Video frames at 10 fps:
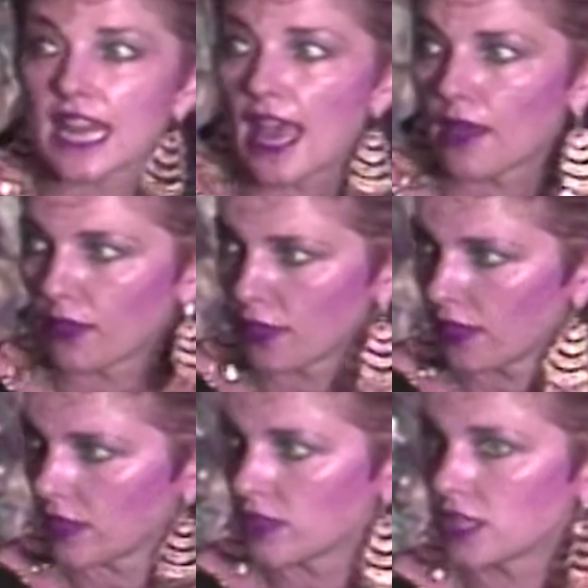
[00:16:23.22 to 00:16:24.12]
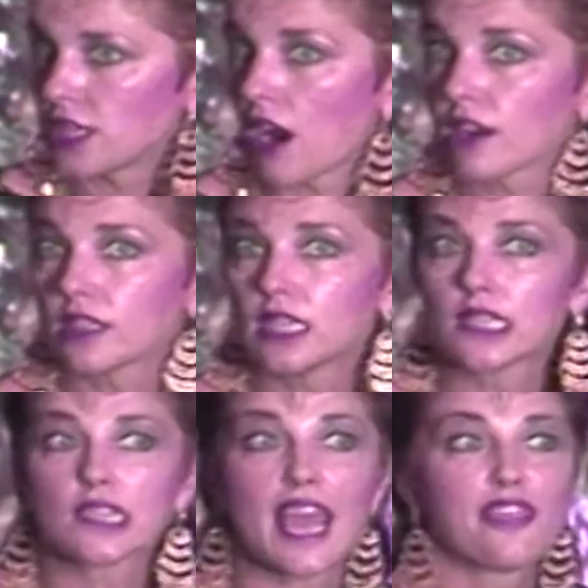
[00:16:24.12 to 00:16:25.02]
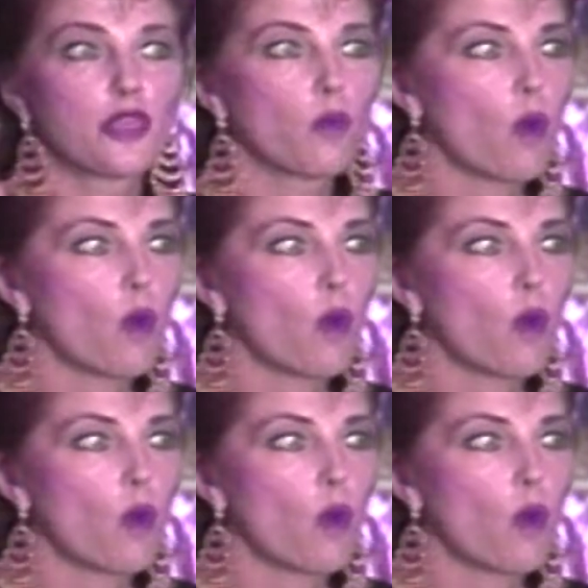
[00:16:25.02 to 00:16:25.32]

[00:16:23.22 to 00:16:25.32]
death, darkness, and the